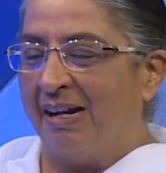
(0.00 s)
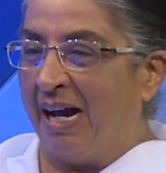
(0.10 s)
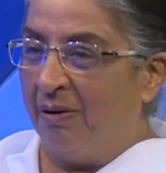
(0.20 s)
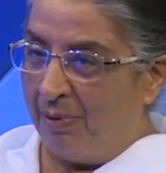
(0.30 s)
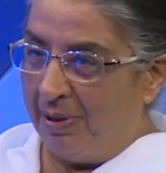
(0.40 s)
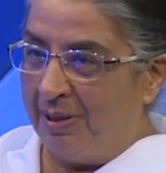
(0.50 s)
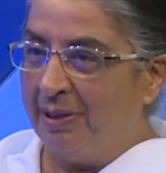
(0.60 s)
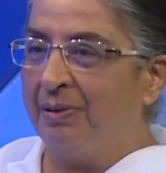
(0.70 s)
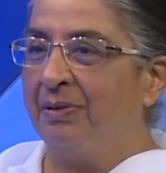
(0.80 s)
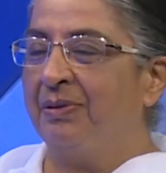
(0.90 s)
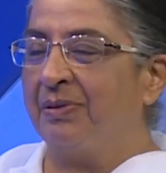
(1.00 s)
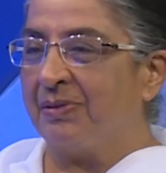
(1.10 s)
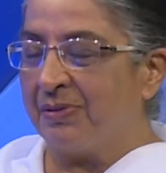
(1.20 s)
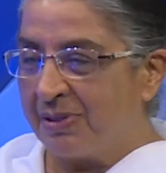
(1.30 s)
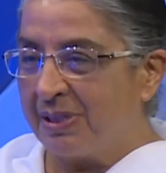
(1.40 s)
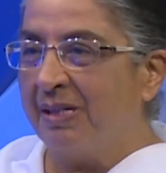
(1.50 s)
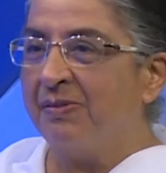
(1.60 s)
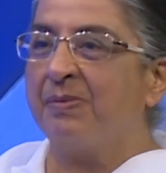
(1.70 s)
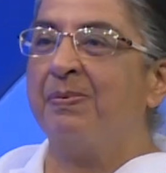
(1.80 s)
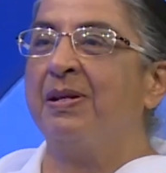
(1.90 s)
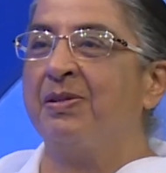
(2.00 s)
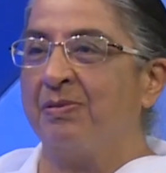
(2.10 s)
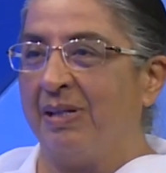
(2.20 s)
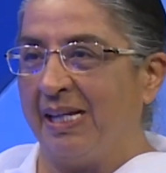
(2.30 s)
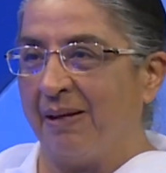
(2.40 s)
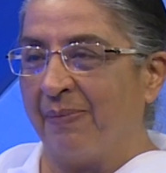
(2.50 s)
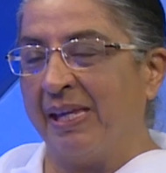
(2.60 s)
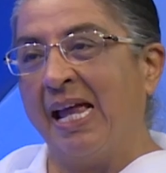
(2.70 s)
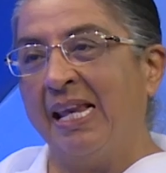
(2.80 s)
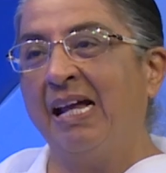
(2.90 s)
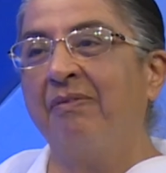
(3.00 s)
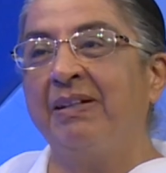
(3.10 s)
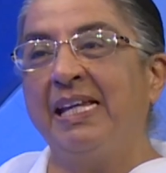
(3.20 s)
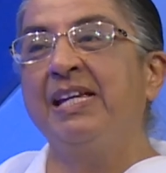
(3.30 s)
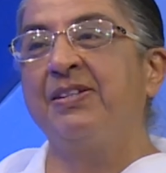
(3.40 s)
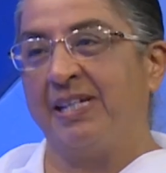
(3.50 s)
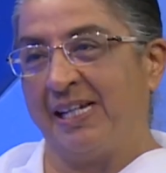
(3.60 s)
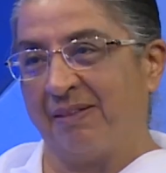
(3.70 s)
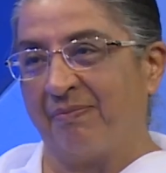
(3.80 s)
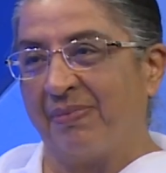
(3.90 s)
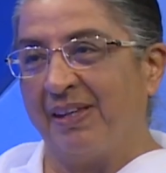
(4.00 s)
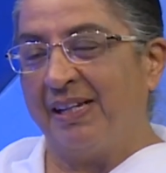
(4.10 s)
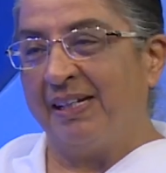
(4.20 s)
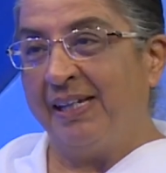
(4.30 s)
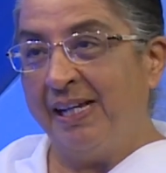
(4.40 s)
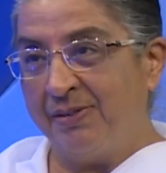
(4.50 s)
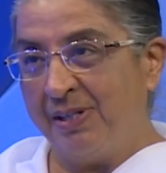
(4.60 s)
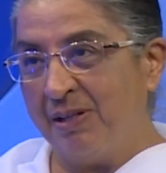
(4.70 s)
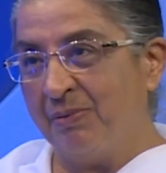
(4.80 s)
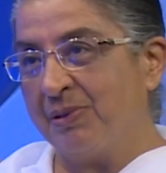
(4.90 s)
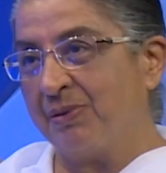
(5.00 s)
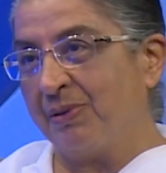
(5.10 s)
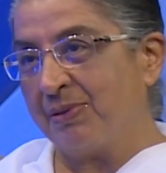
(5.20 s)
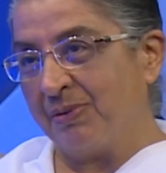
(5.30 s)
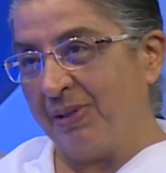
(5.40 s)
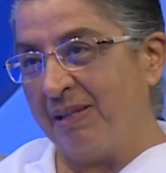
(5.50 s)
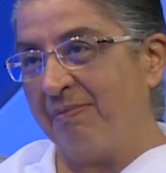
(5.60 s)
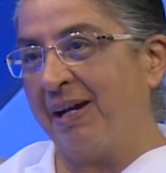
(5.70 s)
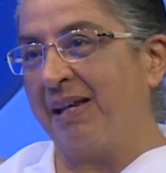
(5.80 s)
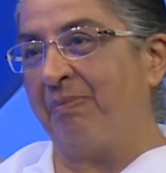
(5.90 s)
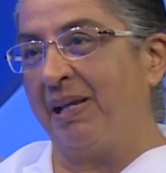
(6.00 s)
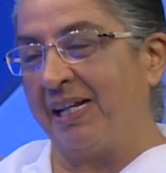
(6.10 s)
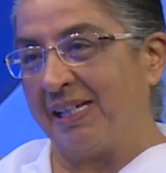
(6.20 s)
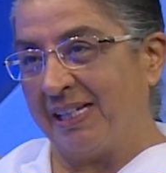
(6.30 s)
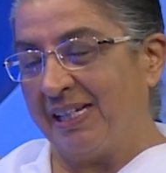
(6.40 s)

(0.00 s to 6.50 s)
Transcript: I wanted to serve spiritually, and I loved teaching. Mm. Teaching was also in my blood.